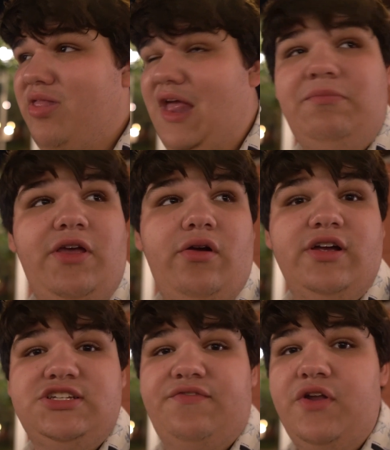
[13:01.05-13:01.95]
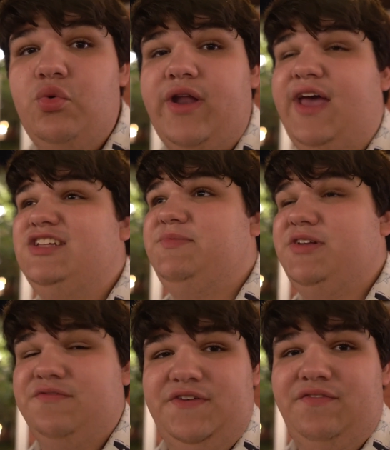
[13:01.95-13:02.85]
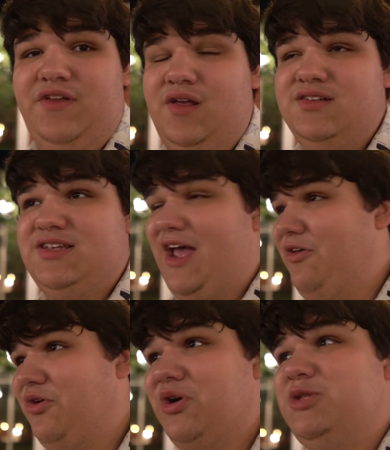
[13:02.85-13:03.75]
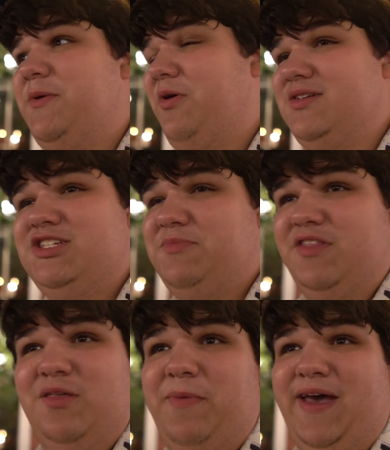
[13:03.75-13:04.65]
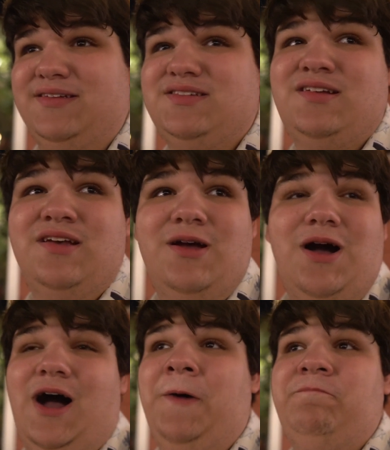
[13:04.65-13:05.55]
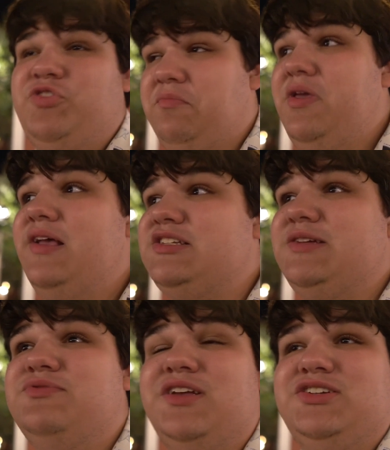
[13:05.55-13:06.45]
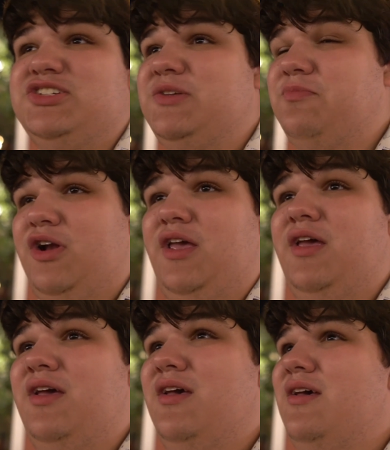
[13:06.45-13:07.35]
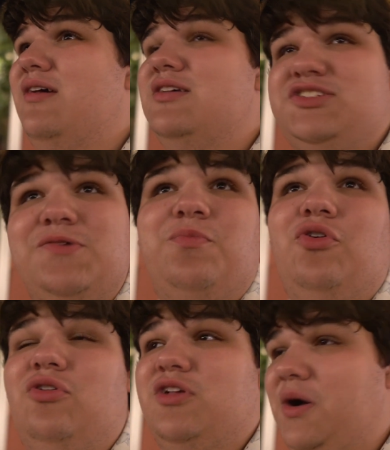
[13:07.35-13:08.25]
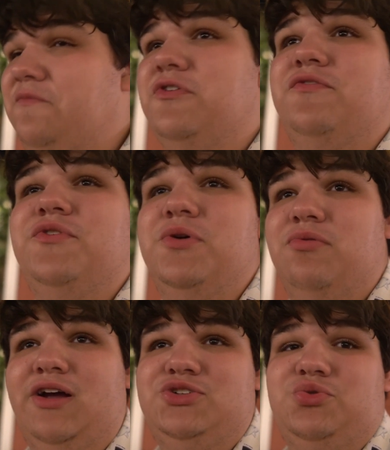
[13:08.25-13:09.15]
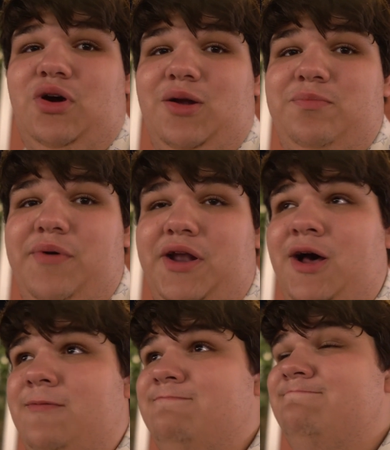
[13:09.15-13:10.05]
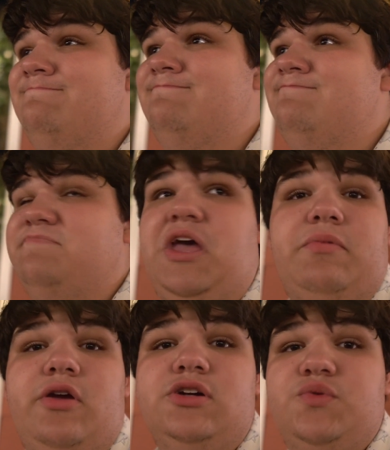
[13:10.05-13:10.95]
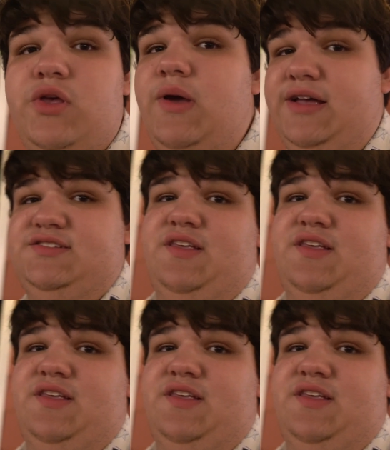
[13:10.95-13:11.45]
And I'm curious if anyone has been to 50's, how their experience has been in the past. To me, it seems like just a pretty simple comfort food restaurant, but yeah, I'm curious what you guys